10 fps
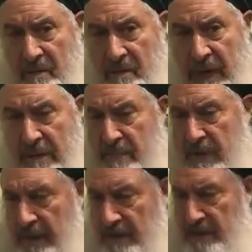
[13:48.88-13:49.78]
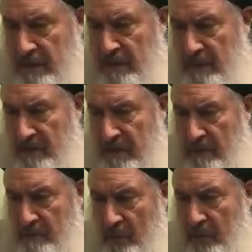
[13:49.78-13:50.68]
climax, the
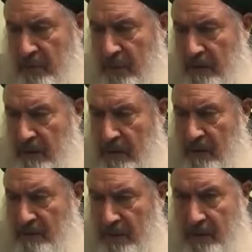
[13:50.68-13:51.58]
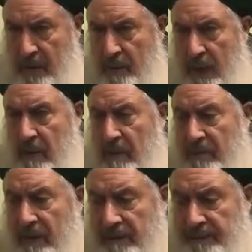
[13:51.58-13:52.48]
top point, Arafah, Yom
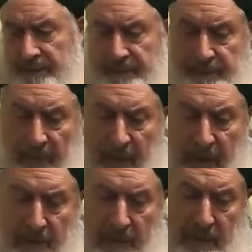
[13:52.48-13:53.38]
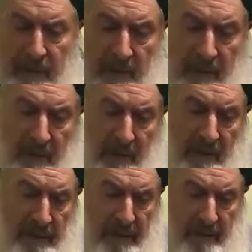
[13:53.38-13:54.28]
Arafah, coming
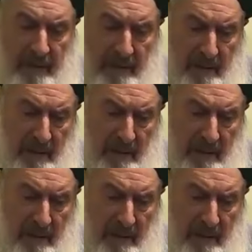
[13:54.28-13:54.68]
next